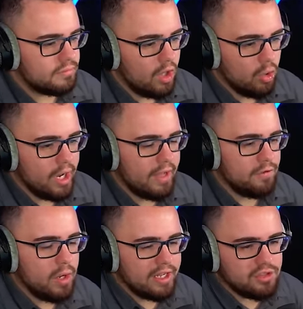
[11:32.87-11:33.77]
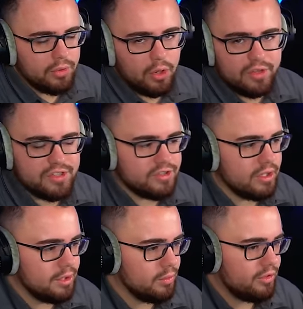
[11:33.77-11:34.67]
Okay, if you guys don't know, this is the
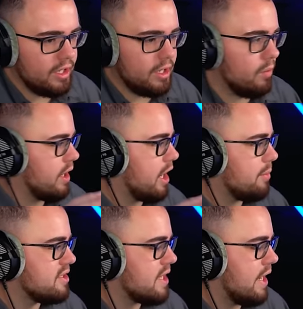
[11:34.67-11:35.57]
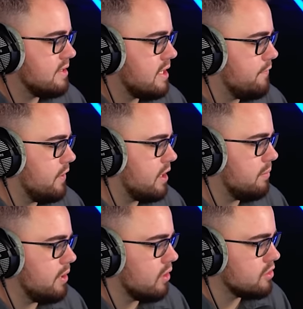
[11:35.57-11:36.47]
little thing where I gotta be scientific
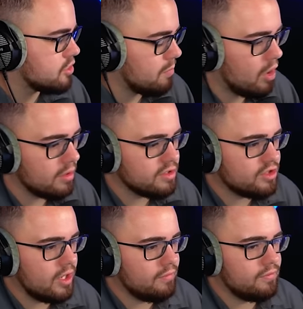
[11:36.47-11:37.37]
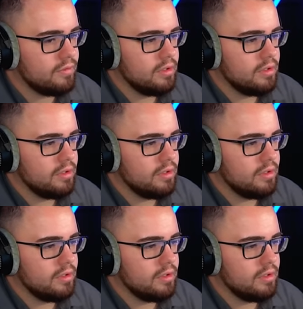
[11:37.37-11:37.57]
and be all smart and stuff.